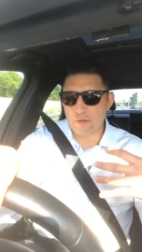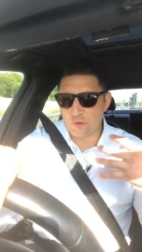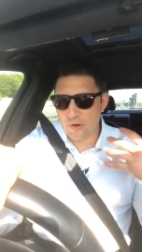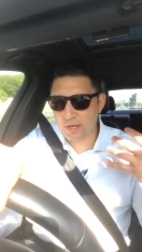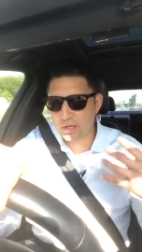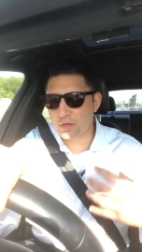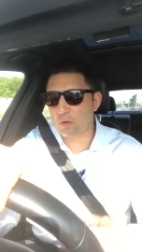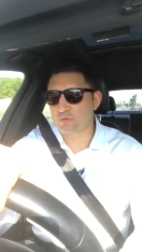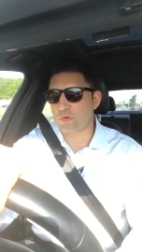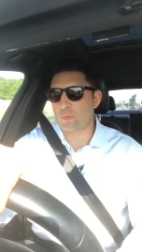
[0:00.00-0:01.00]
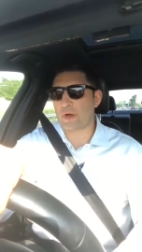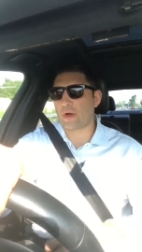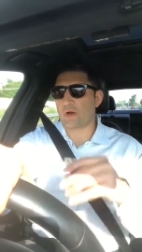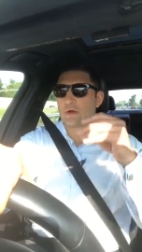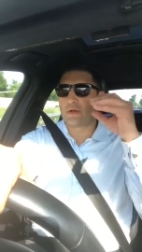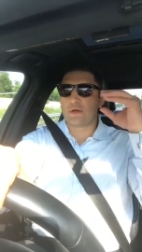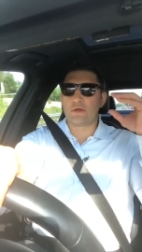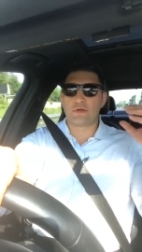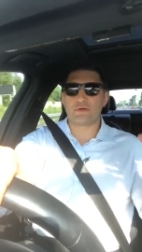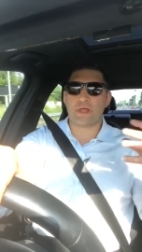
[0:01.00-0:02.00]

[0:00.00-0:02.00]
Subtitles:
do you create a culture where your